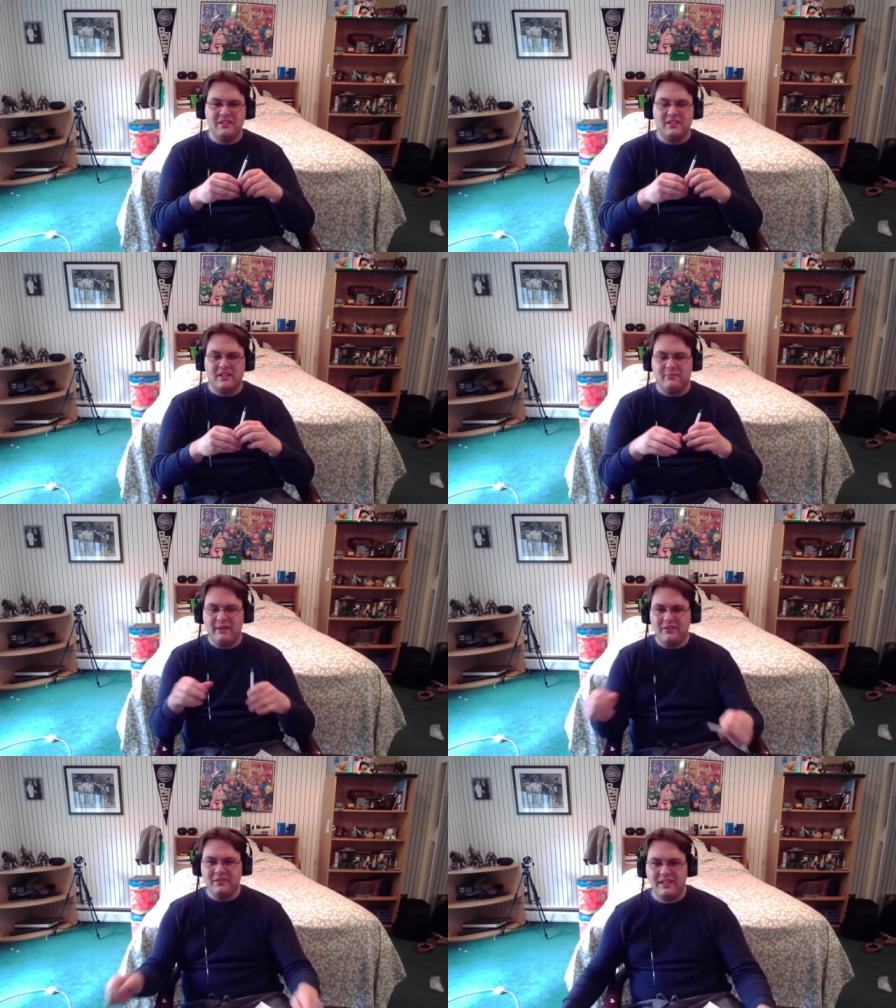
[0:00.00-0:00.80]

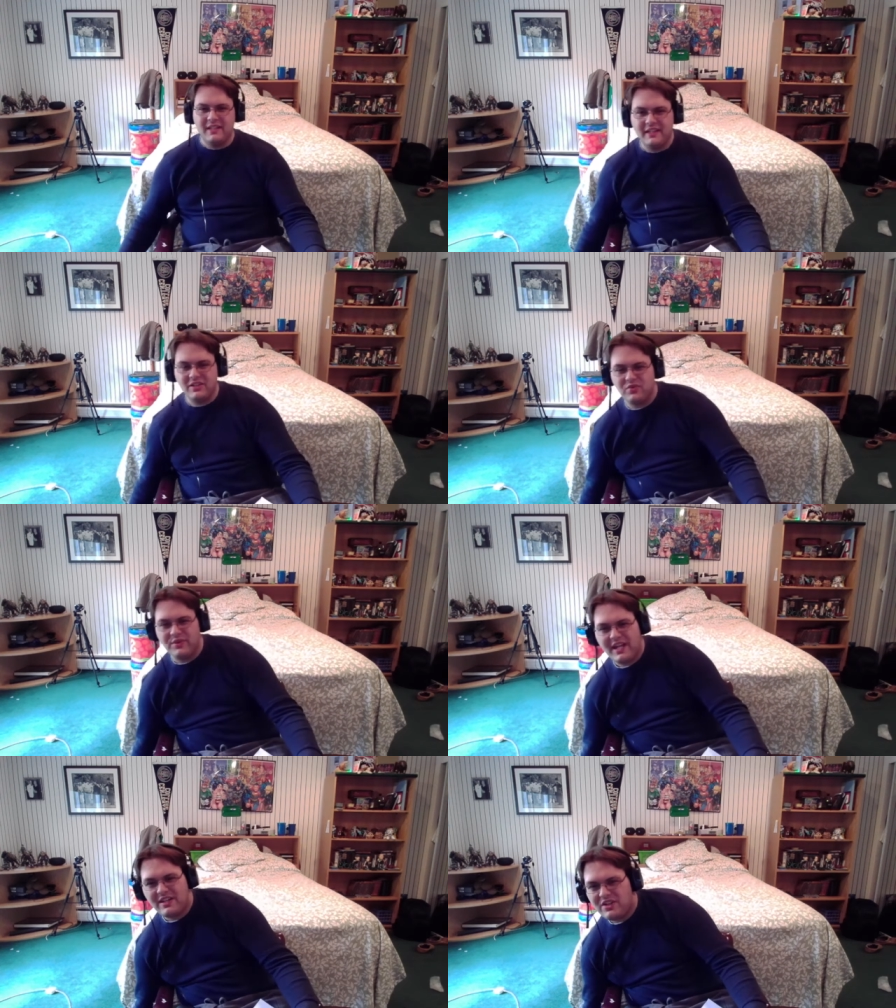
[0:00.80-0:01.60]
apparently they could
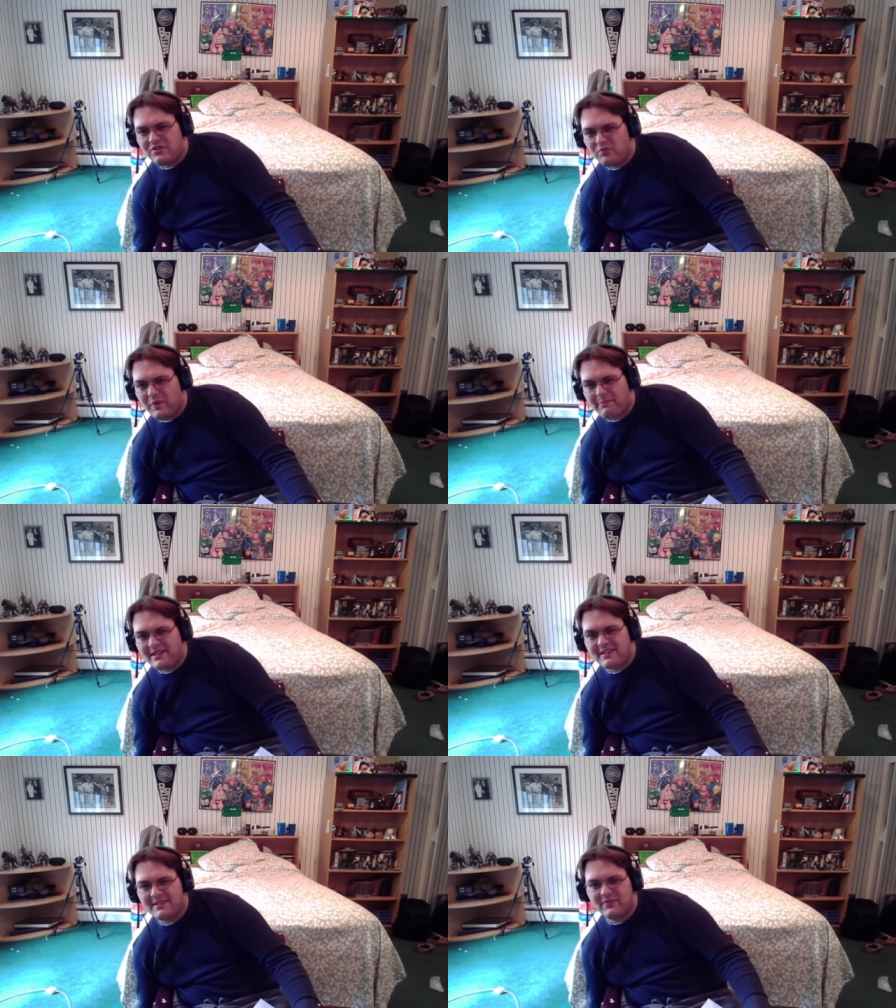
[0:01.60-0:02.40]
create new
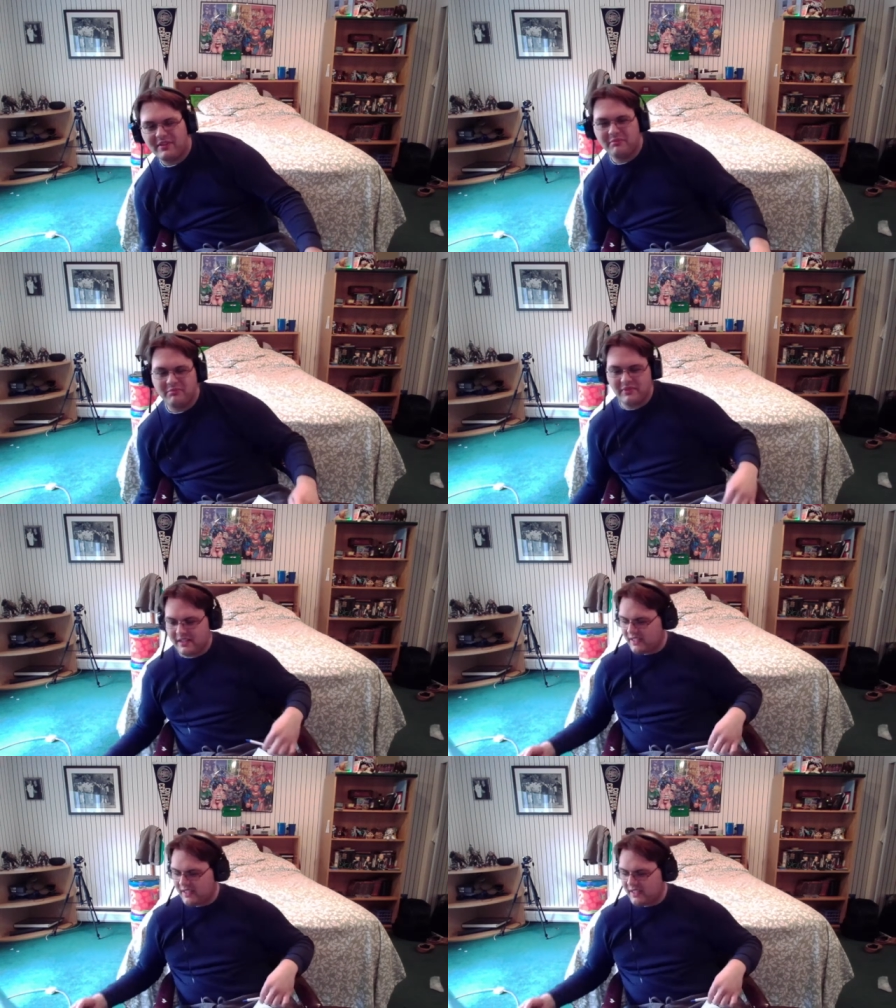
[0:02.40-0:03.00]
weapons from